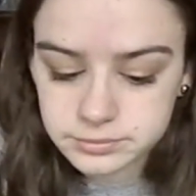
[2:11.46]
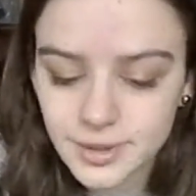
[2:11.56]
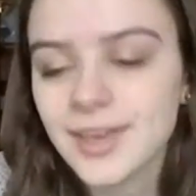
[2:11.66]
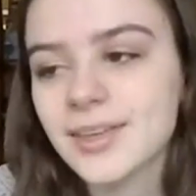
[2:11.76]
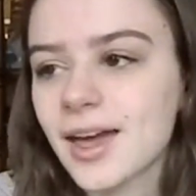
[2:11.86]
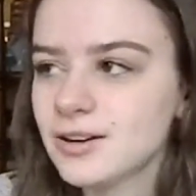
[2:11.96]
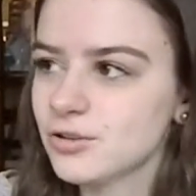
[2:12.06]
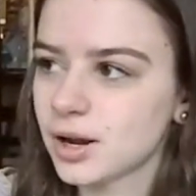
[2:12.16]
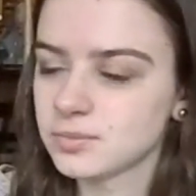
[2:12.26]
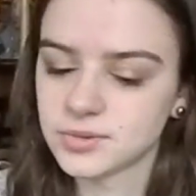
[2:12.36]
Hey, that kind of
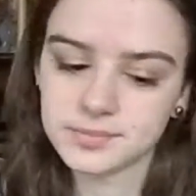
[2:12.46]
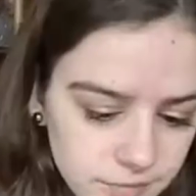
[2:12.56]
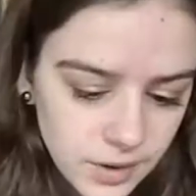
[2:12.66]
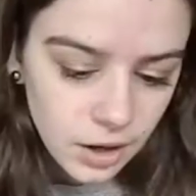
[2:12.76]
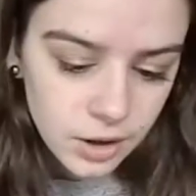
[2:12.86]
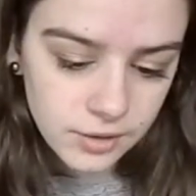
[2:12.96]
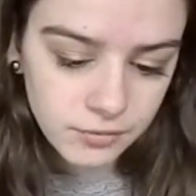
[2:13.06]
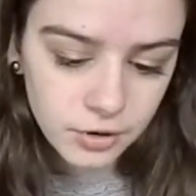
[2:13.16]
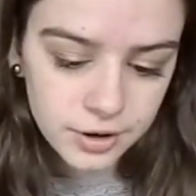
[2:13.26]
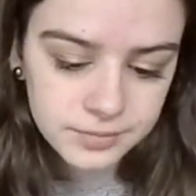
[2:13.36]
rhymed. Okay,
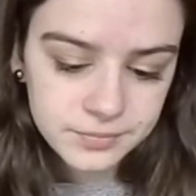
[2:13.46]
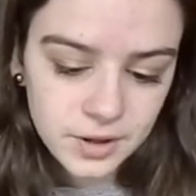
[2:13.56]
four.